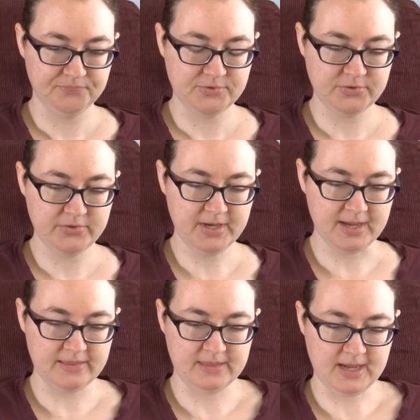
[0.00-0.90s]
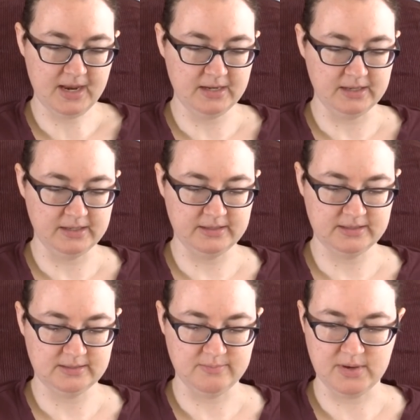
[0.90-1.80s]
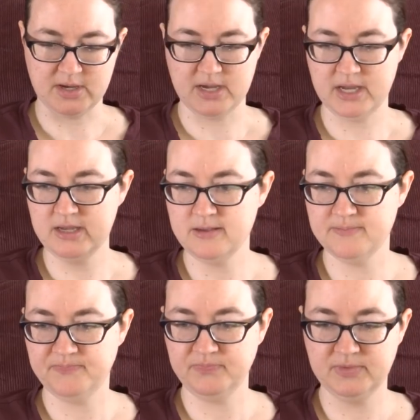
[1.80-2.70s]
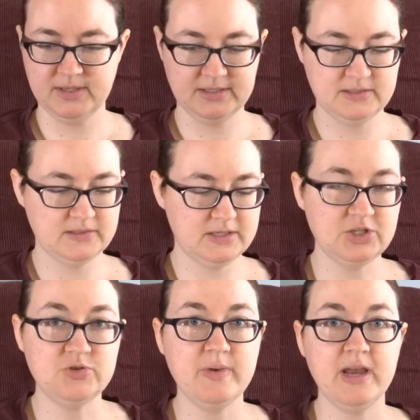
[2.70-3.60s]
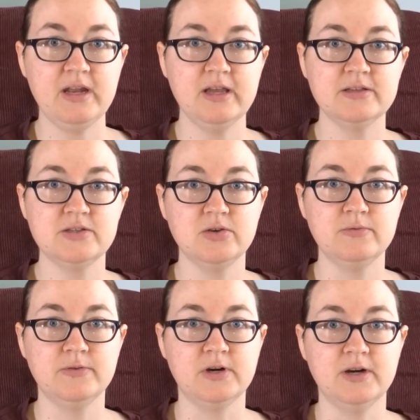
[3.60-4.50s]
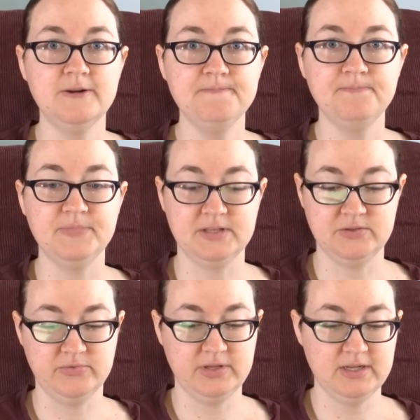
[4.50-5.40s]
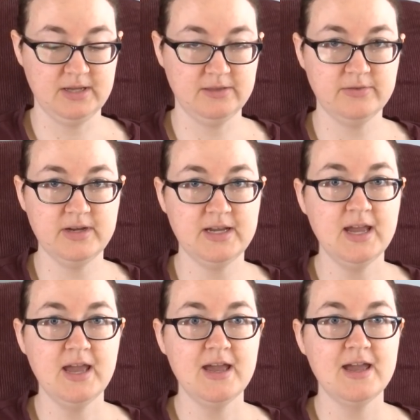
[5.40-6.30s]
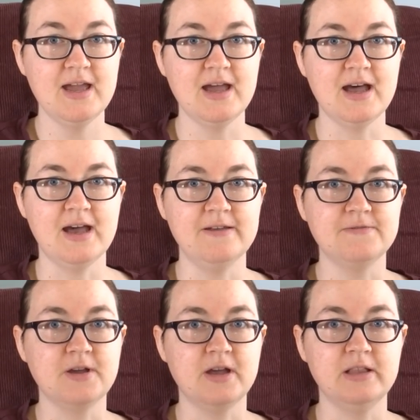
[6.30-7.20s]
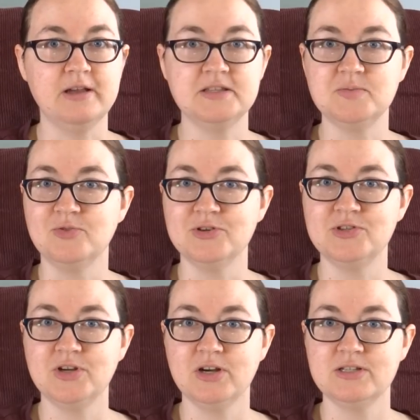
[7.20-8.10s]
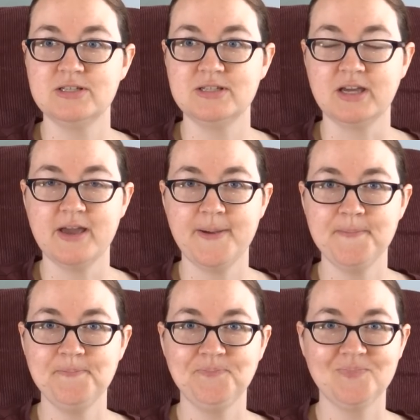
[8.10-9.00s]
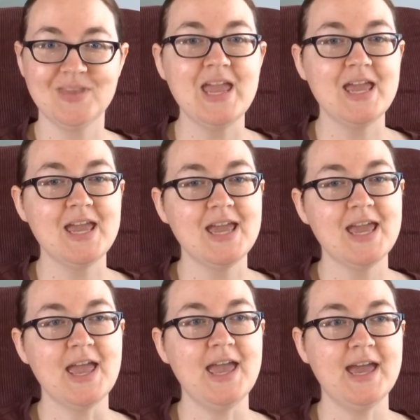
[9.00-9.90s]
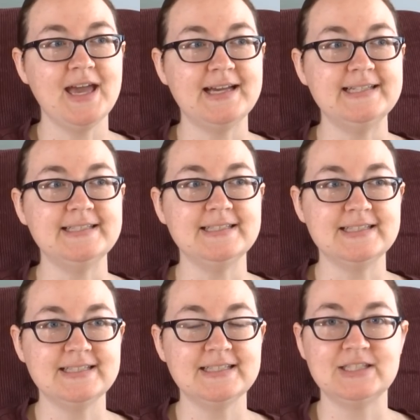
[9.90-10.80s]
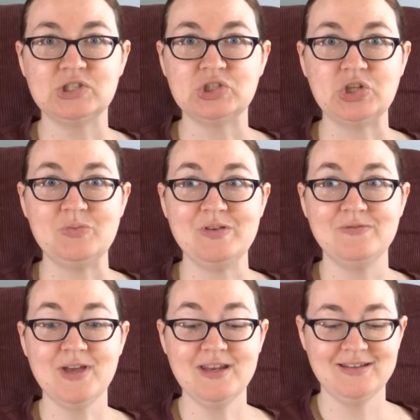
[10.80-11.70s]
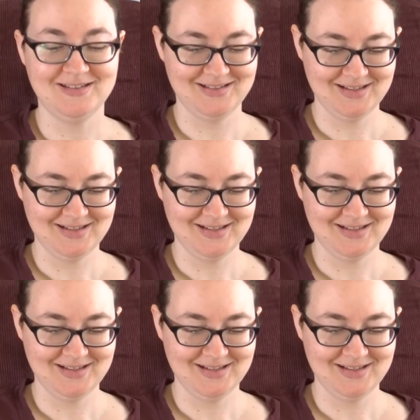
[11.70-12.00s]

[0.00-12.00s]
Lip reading: So yeah, that is my Stitch Maynia so far. It's only day 3. I've got lots more starts to come, and it's going to be fun.